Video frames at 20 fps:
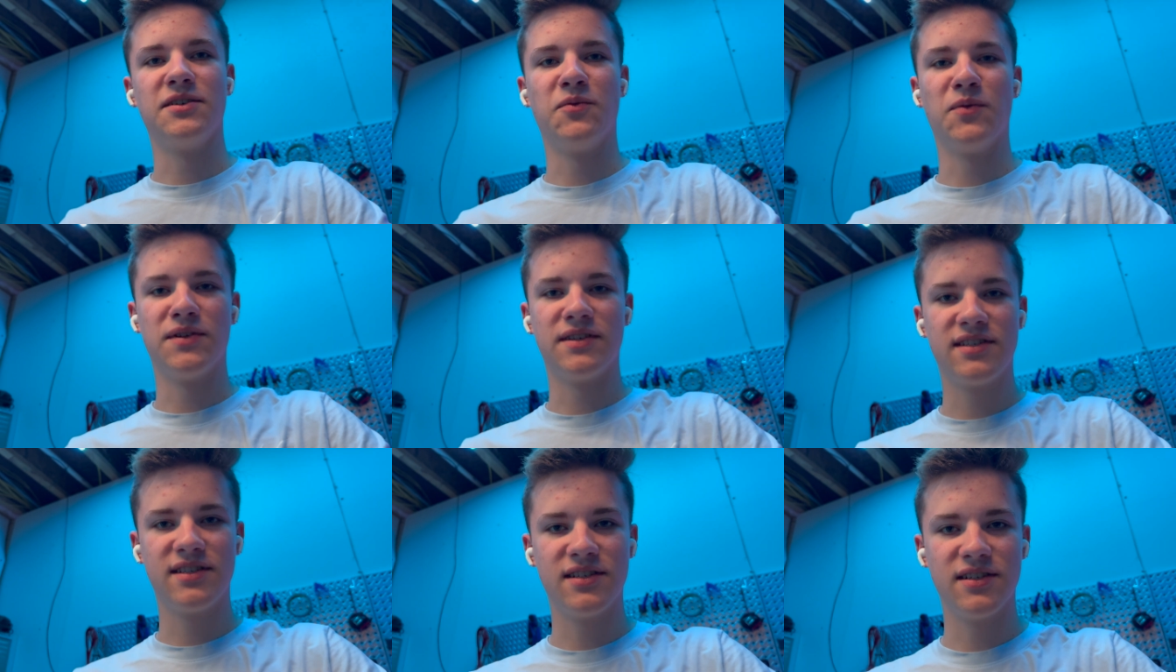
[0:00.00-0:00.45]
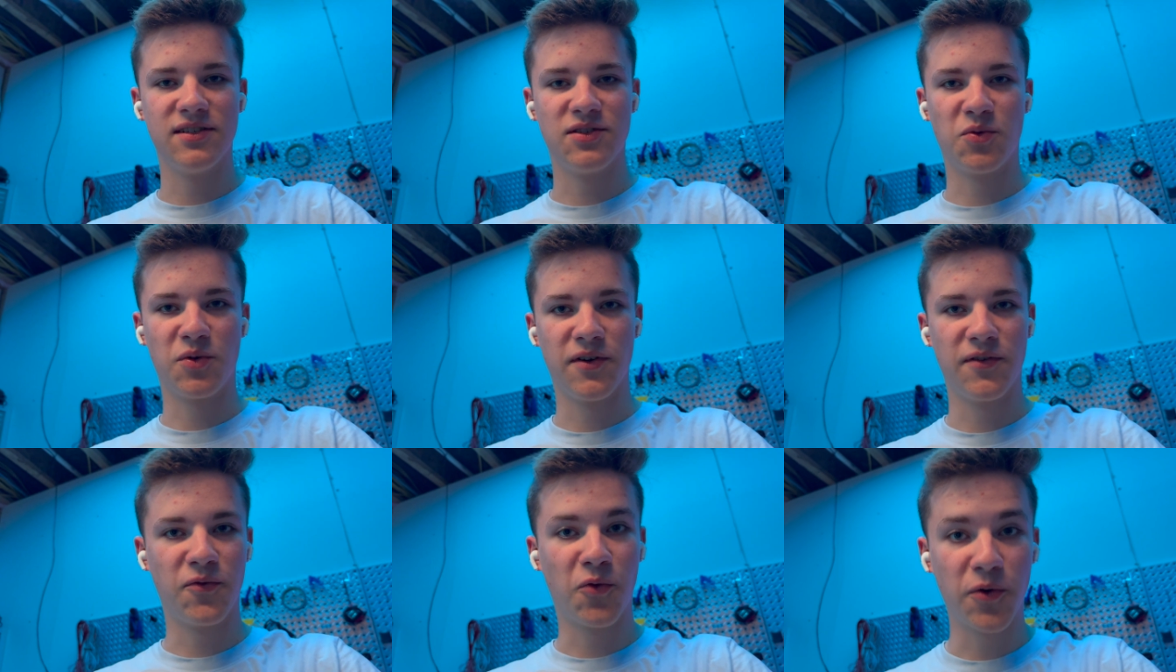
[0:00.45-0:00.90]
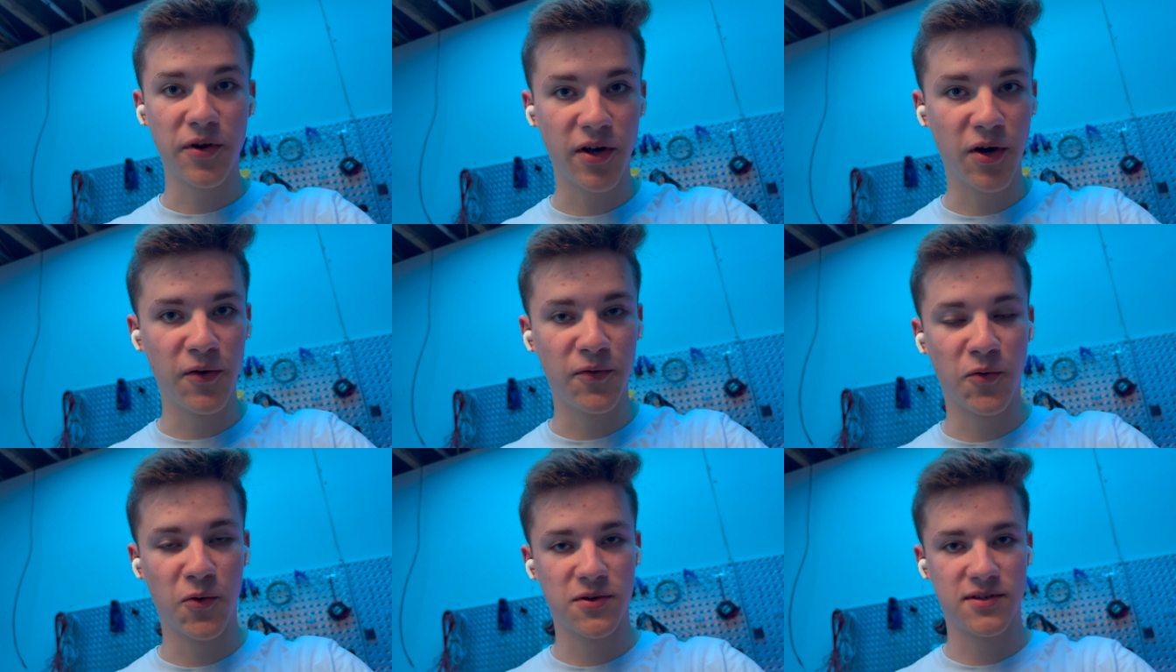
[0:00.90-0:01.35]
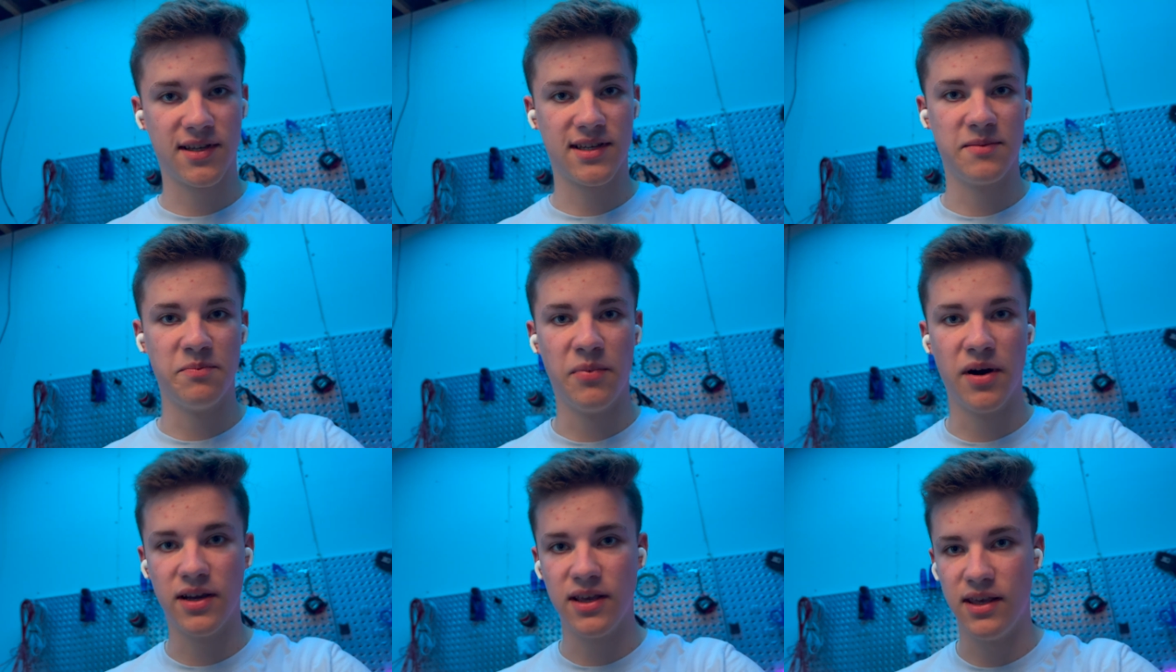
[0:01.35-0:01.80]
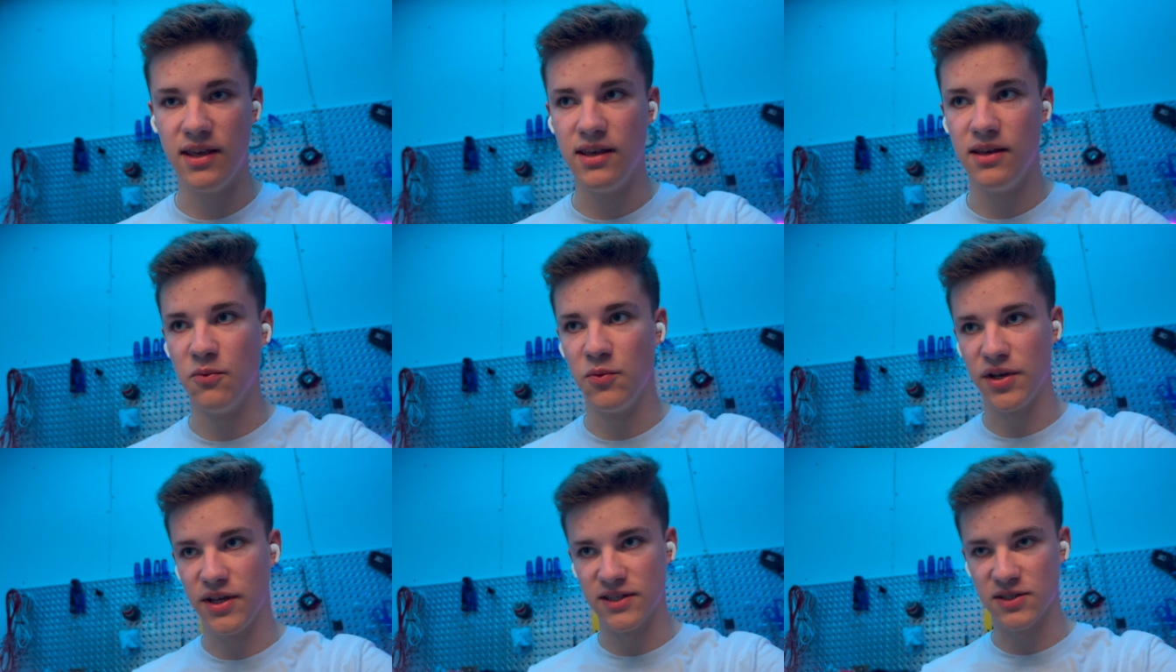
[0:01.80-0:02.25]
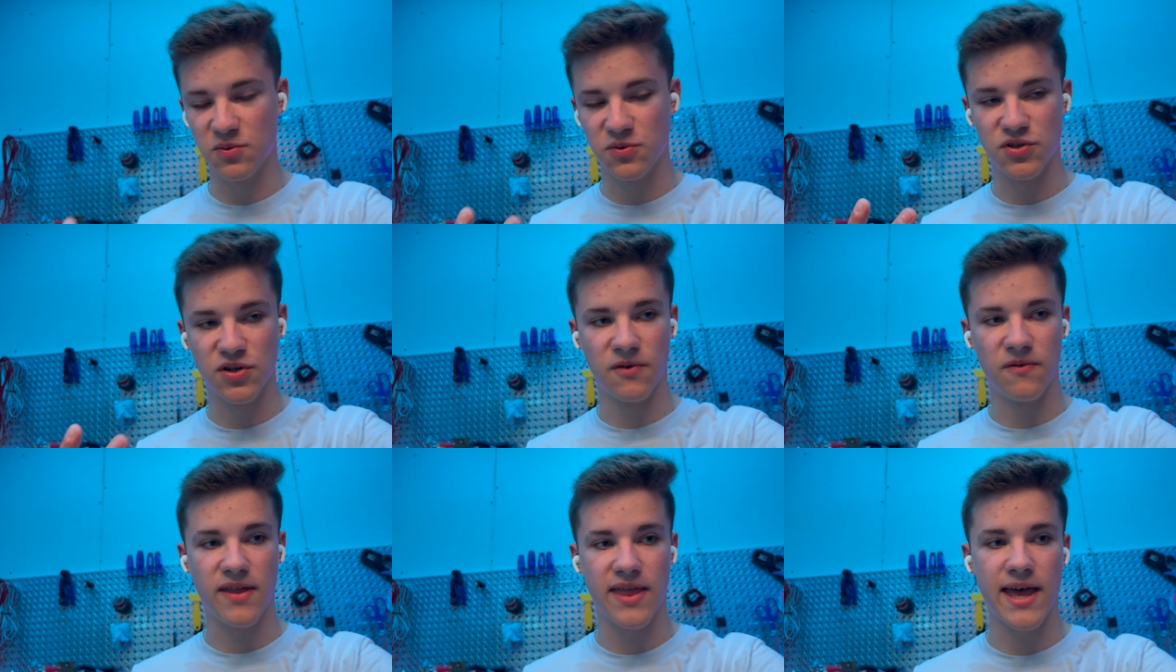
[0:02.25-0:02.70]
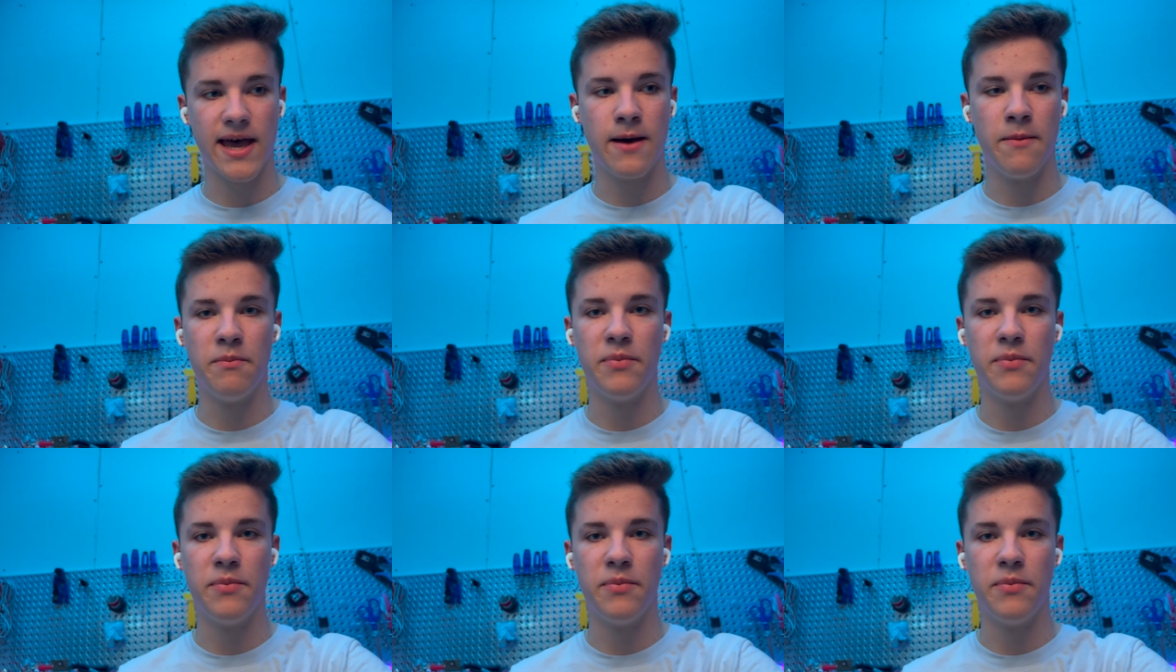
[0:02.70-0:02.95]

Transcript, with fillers: once 24.04 is less buggy, we can switch over to that.